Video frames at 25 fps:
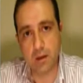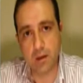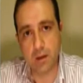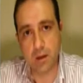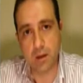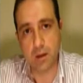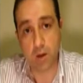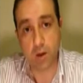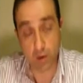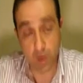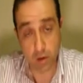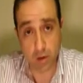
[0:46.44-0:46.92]

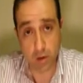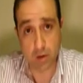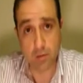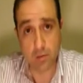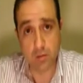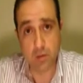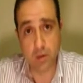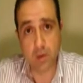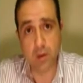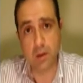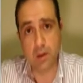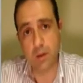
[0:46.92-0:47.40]

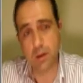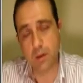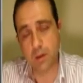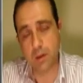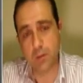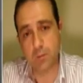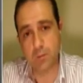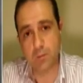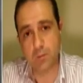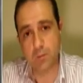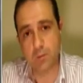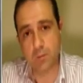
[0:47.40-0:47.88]
London.
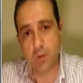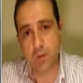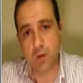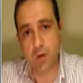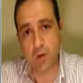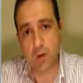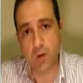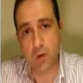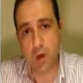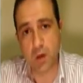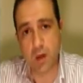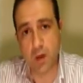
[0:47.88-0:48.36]

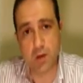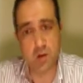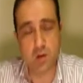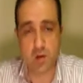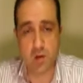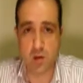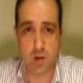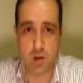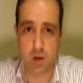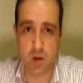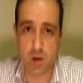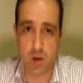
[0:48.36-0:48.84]

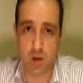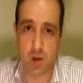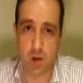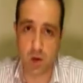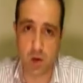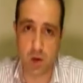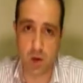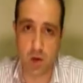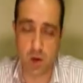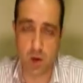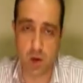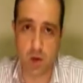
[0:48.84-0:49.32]
His
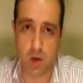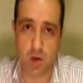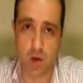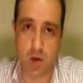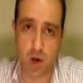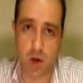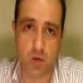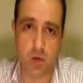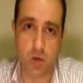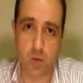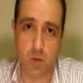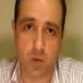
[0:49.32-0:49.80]

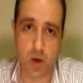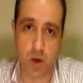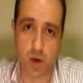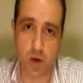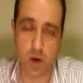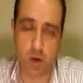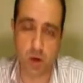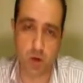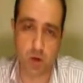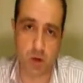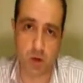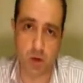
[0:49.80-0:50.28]

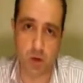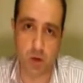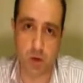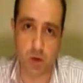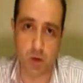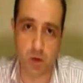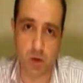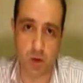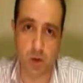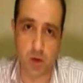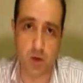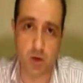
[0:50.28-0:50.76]
counterpart
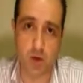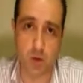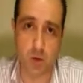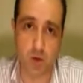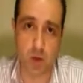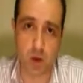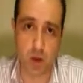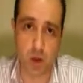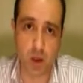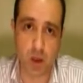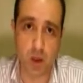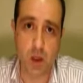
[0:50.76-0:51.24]
or
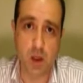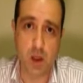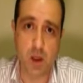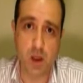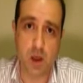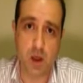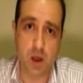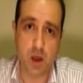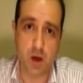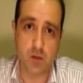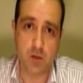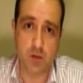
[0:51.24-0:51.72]
someone
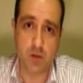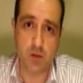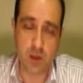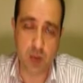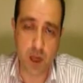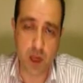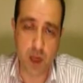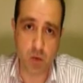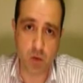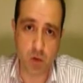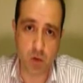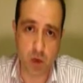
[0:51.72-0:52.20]
of the
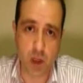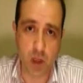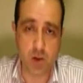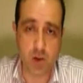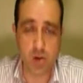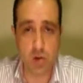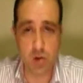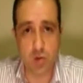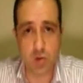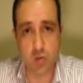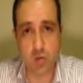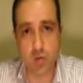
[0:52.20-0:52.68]
same
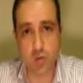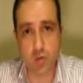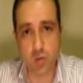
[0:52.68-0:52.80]
credentials was